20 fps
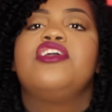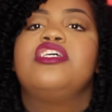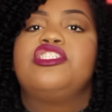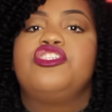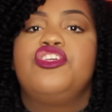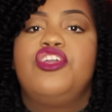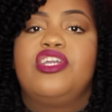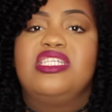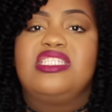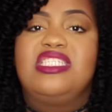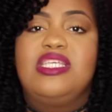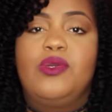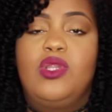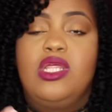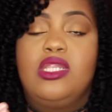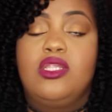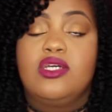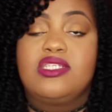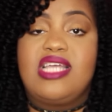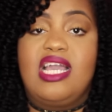so you can see
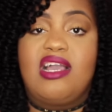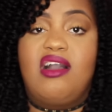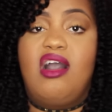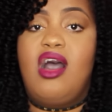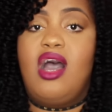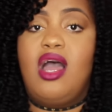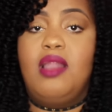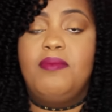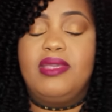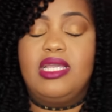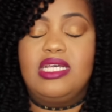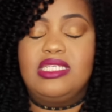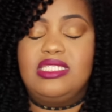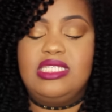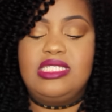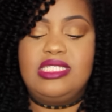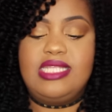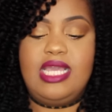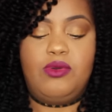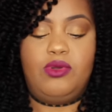what it looks like on because
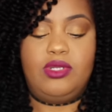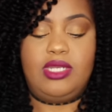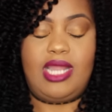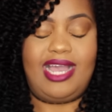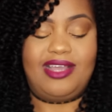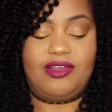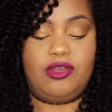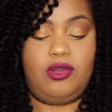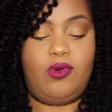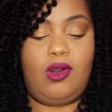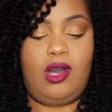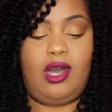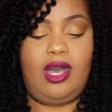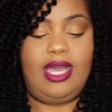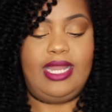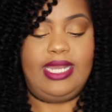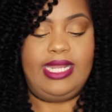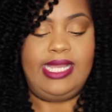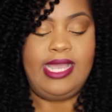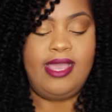this thing will not go
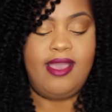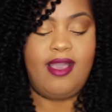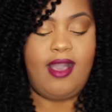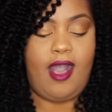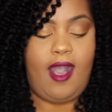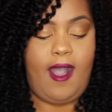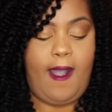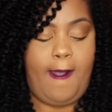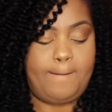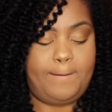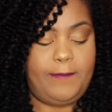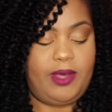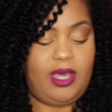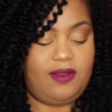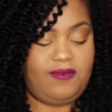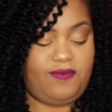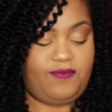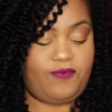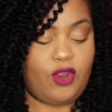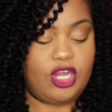on um,
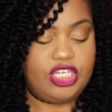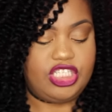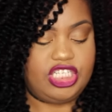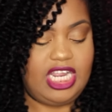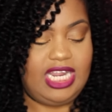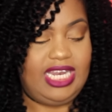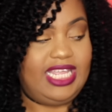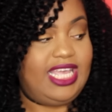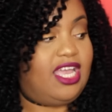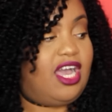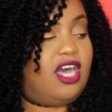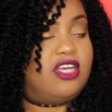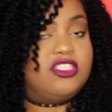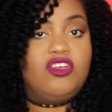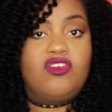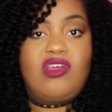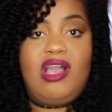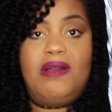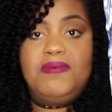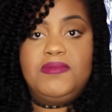but fortunately it
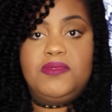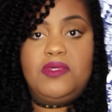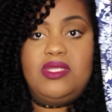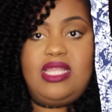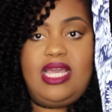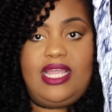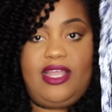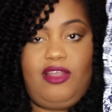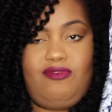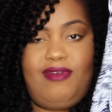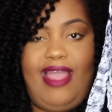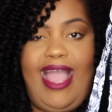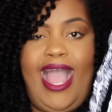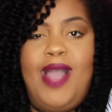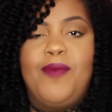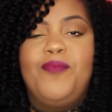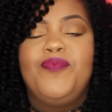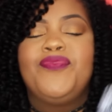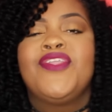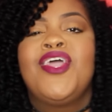also comes with like a
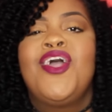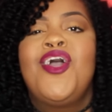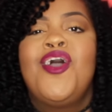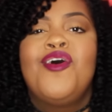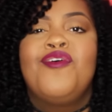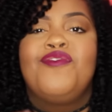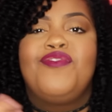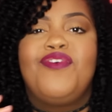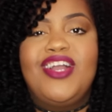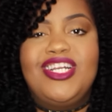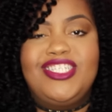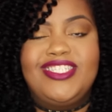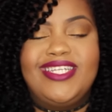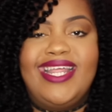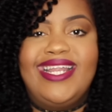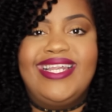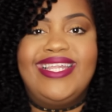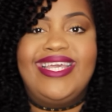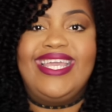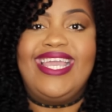wrap
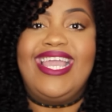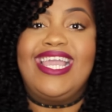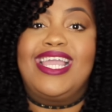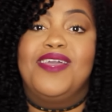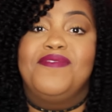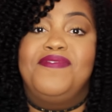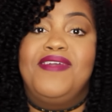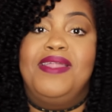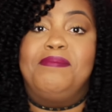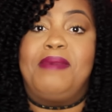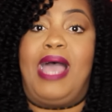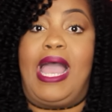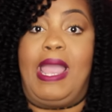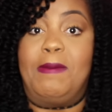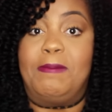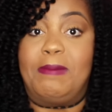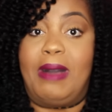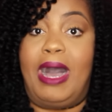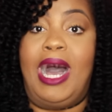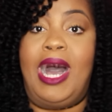fortunately it can fit
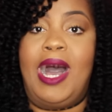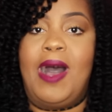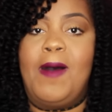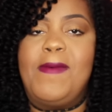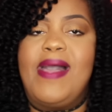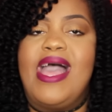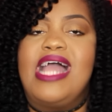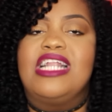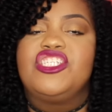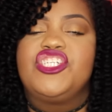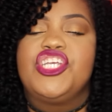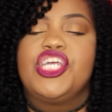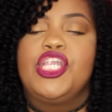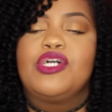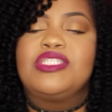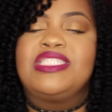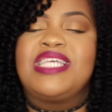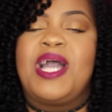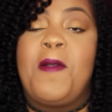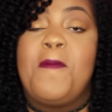my mom and she
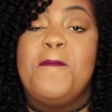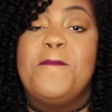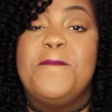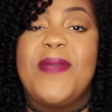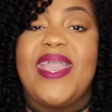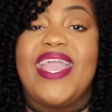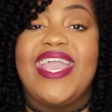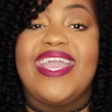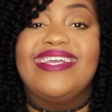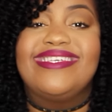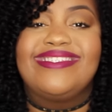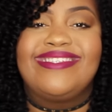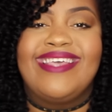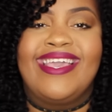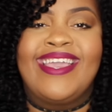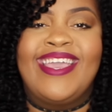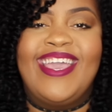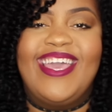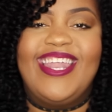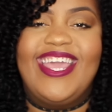looks
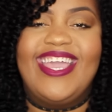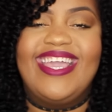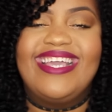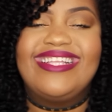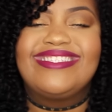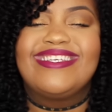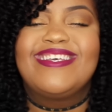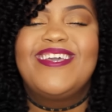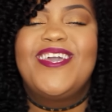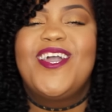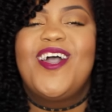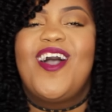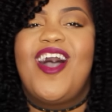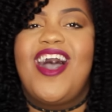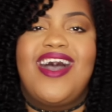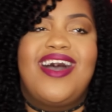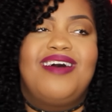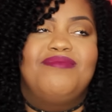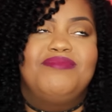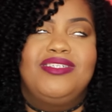amazing in it
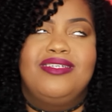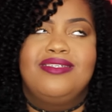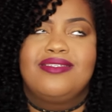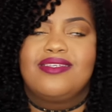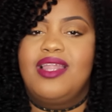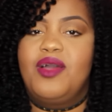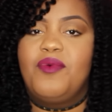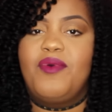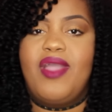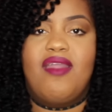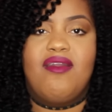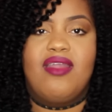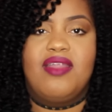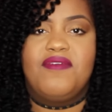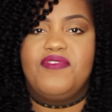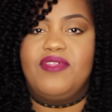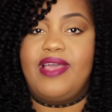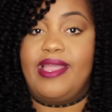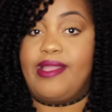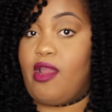um, she's gonna wear
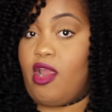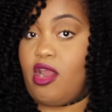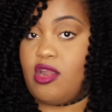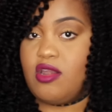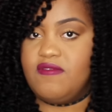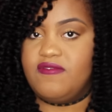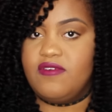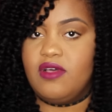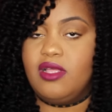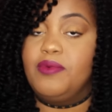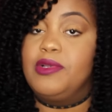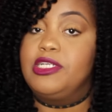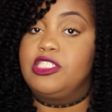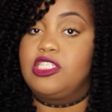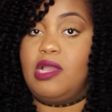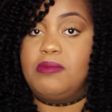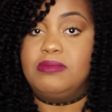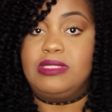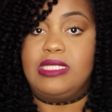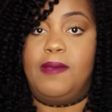it for like carnival
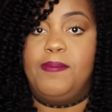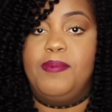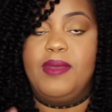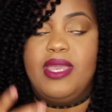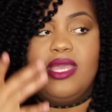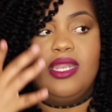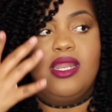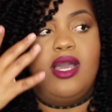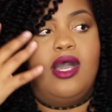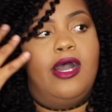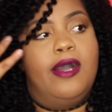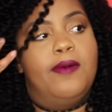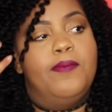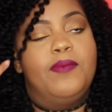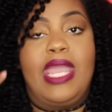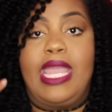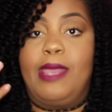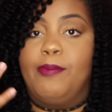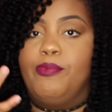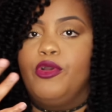which comes up in um,
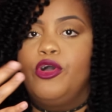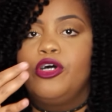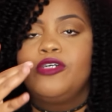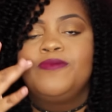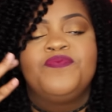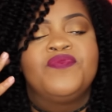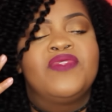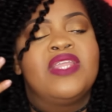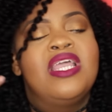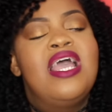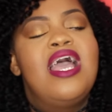April